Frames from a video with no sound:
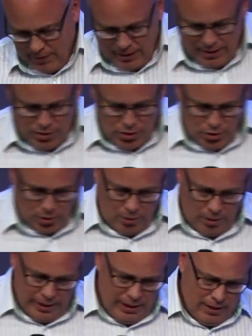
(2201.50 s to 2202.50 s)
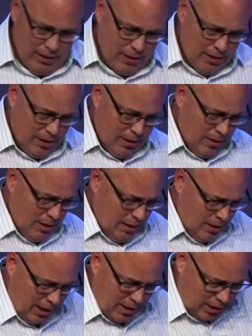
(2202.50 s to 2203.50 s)
It's joy,
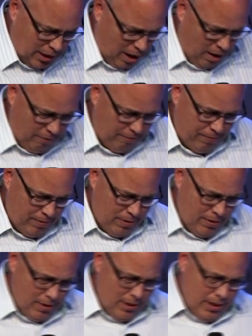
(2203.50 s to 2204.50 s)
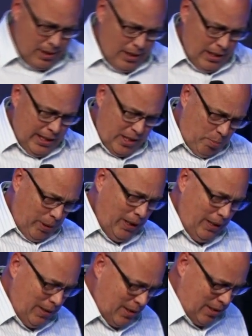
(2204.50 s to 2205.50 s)
it's love, it's
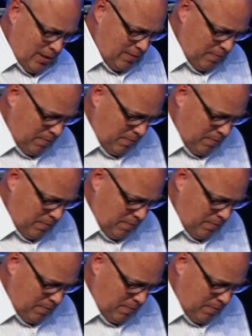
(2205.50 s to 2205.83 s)
peace.